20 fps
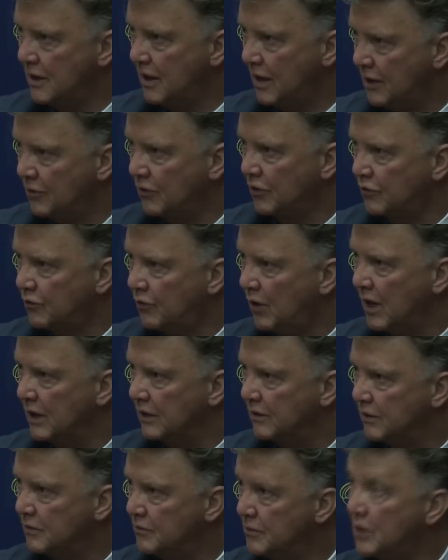I was
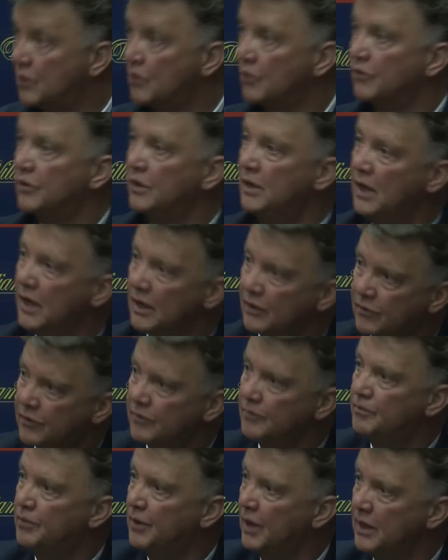right, because he
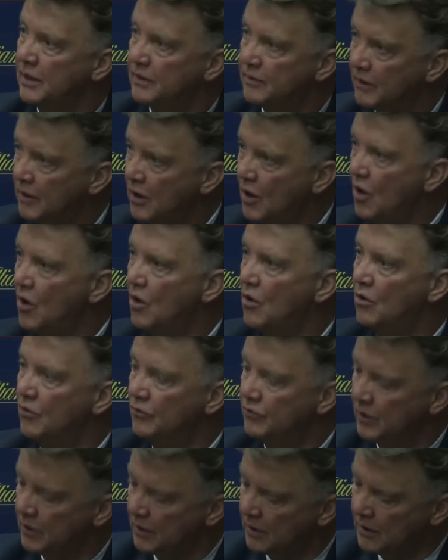has played
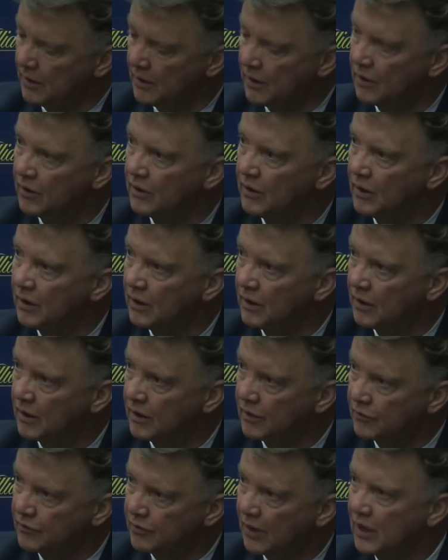on the
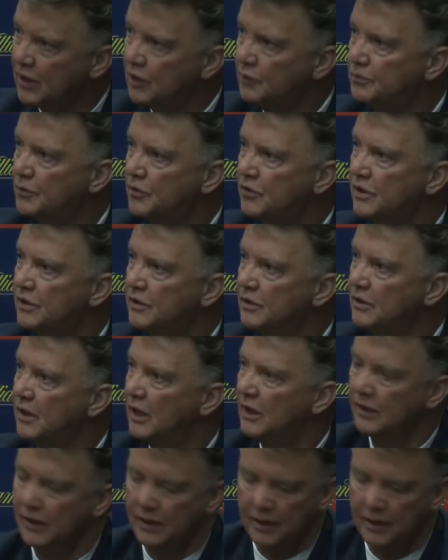striker's position,